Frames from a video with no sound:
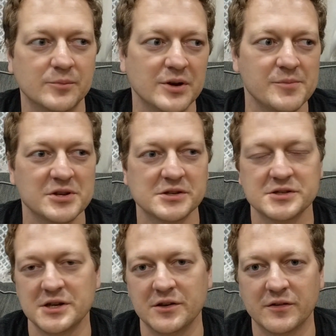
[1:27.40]
pretty much
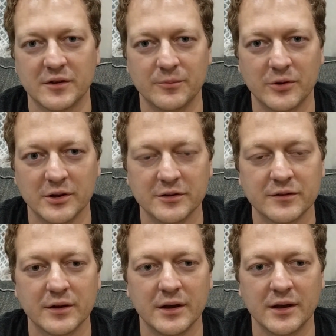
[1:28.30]
exchange type
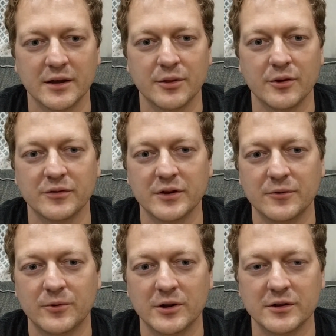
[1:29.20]
wallets. And those kind
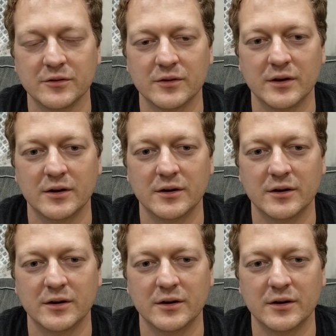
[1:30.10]
of wallets